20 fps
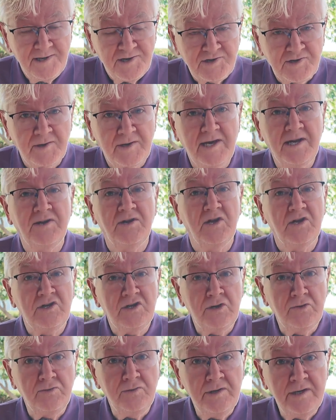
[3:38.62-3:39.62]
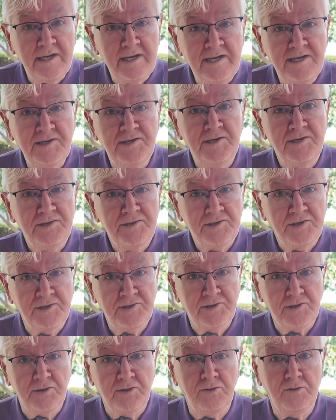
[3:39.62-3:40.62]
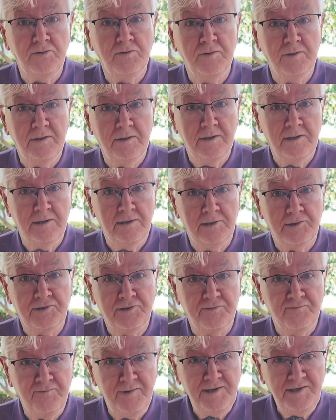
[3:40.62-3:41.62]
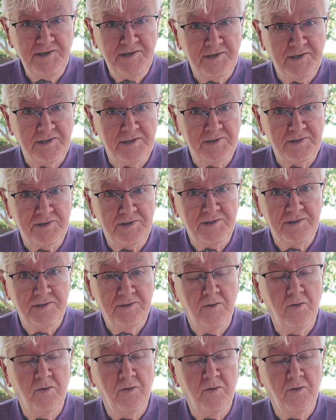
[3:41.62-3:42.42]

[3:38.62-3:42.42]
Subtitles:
So again, you need to do a lot of research,